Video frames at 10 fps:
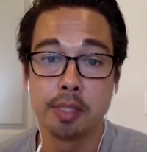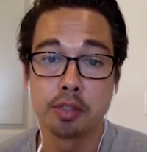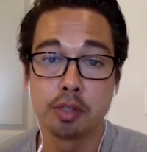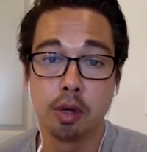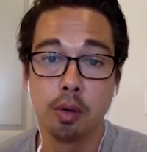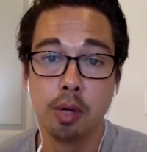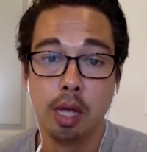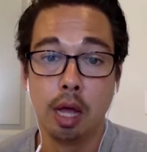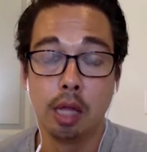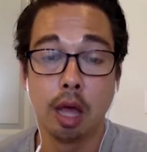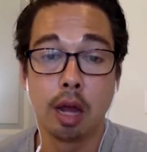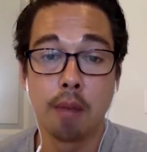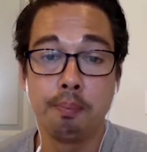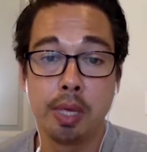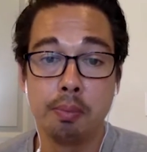And so a lot
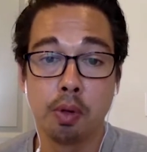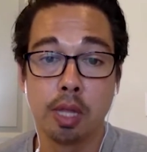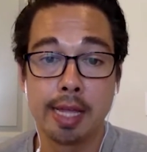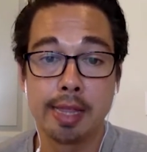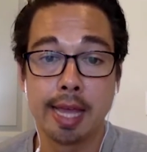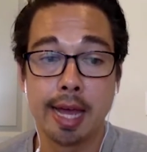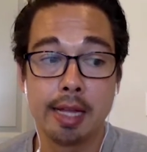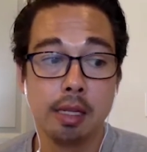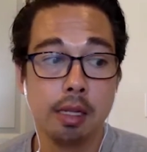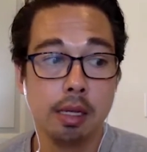of people like that